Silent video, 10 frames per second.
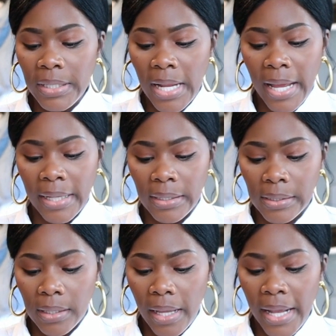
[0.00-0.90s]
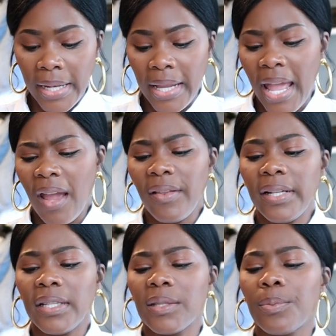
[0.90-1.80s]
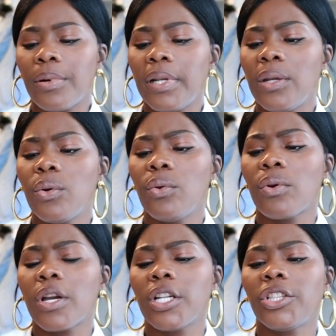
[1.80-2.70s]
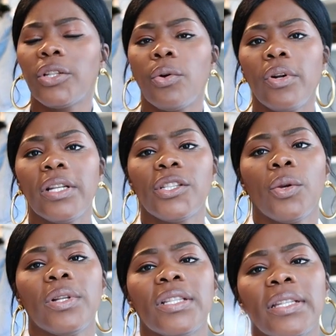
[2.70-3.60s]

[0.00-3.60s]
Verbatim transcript: nice. And they have like this pretty cool cushion on it. So it's